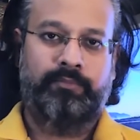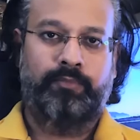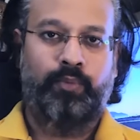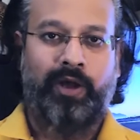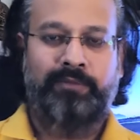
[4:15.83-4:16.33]

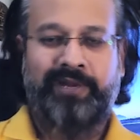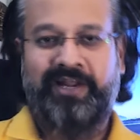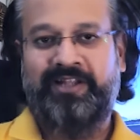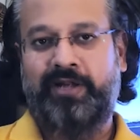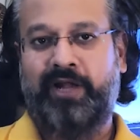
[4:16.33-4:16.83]
one
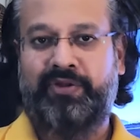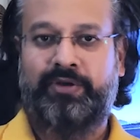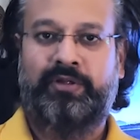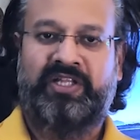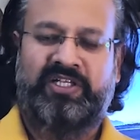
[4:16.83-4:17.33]
better than another.
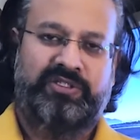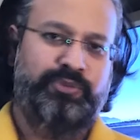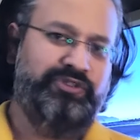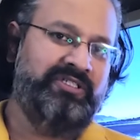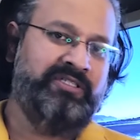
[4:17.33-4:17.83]
They
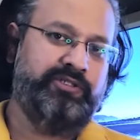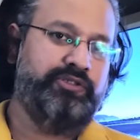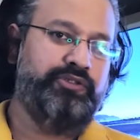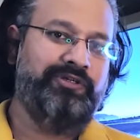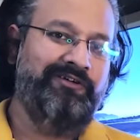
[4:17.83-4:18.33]
were
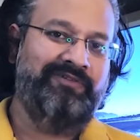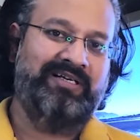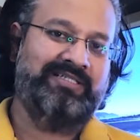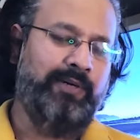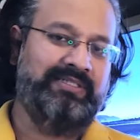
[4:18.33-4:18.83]
just two
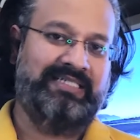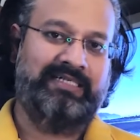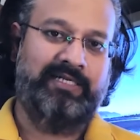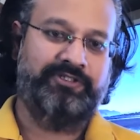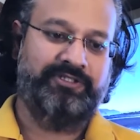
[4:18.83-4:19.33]
different sound
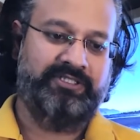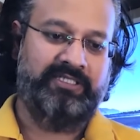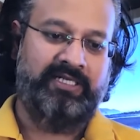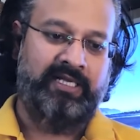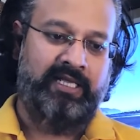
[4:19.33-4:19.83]

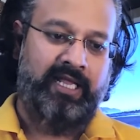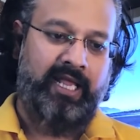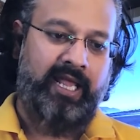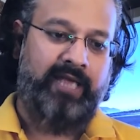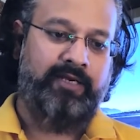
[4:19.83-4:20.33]
signatures.
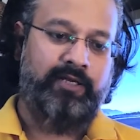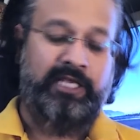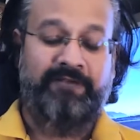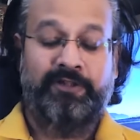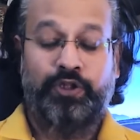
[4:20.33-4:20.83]
And
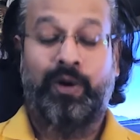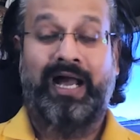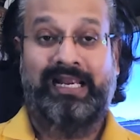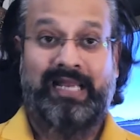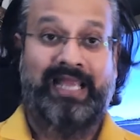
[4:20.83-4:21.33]
even though
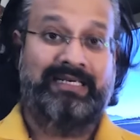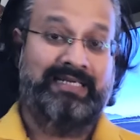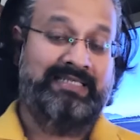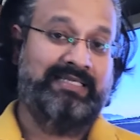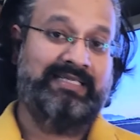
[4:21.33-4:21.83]
I liked
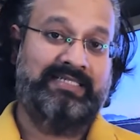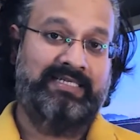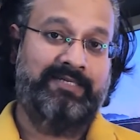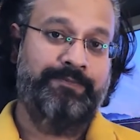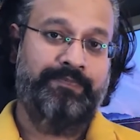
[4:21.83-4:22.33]

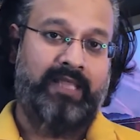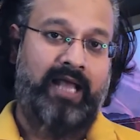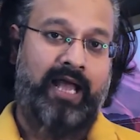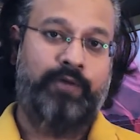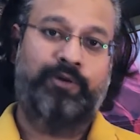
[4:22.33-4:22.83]
S60,
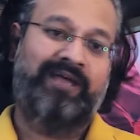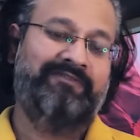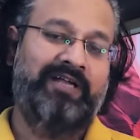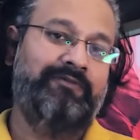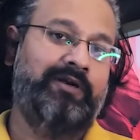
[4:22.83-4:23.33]
I could
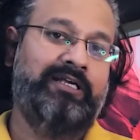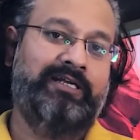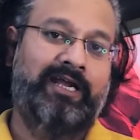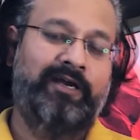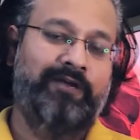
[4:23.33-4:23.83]
have never
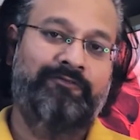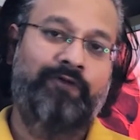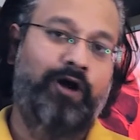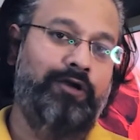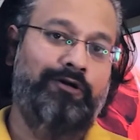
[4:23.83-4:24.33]
created a
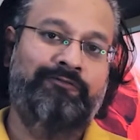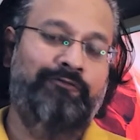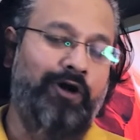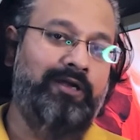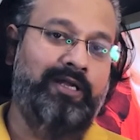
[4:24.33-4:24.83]
fault or
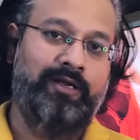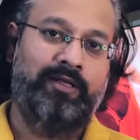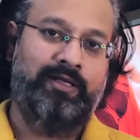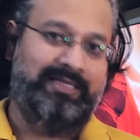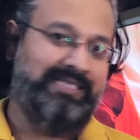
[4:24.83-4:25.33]
faulted
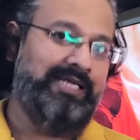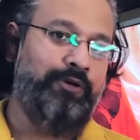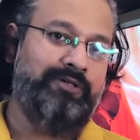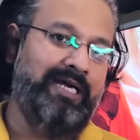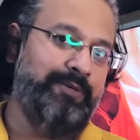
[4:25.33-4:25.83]
the
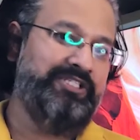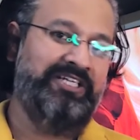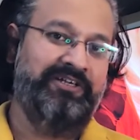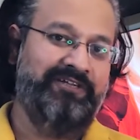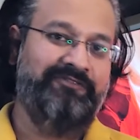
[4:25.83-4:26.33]
sound that I was
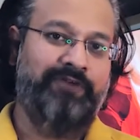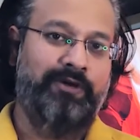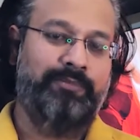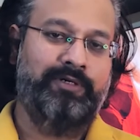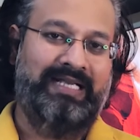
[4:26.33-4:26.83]
hearing
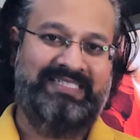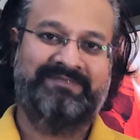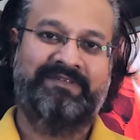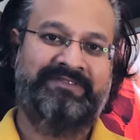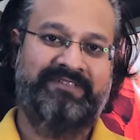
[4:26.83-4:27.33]
from
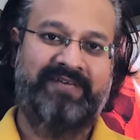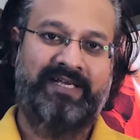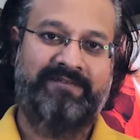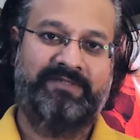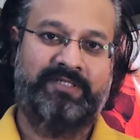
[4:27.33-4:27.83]

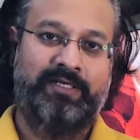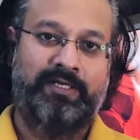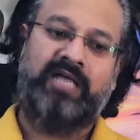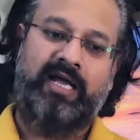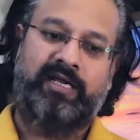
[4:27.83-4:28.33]
S55s.
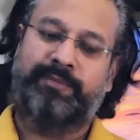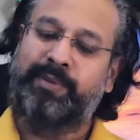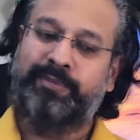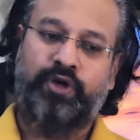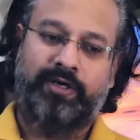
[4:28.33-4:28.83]
So I
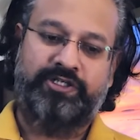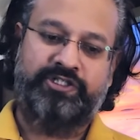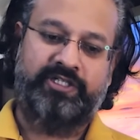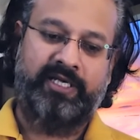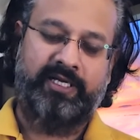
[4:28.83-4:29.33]
remember
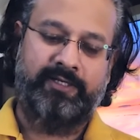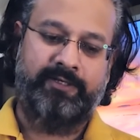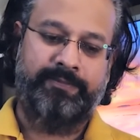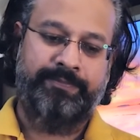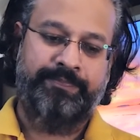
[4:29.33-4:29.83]
auditioning